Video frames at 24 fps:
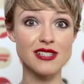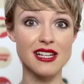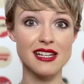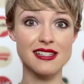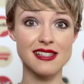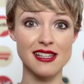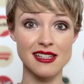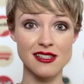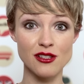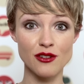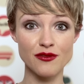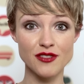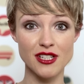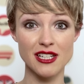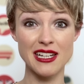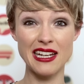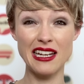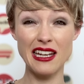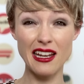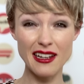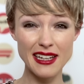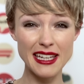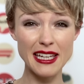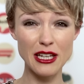as there's often a
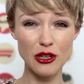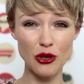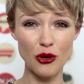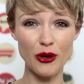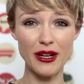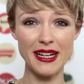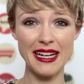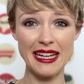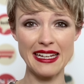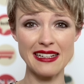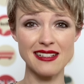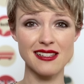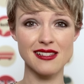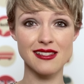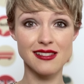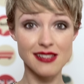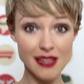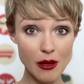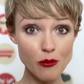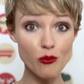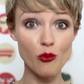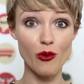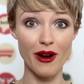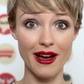lucky coin hidden
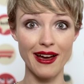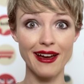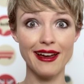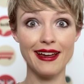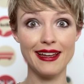somewhere